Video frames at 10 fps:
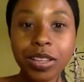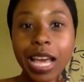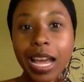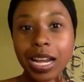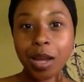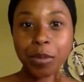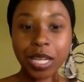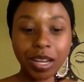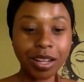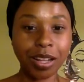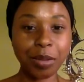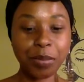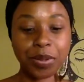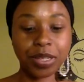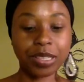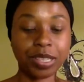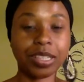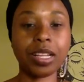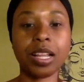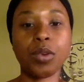that coming up.
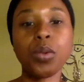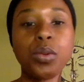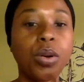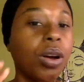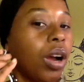Ooh.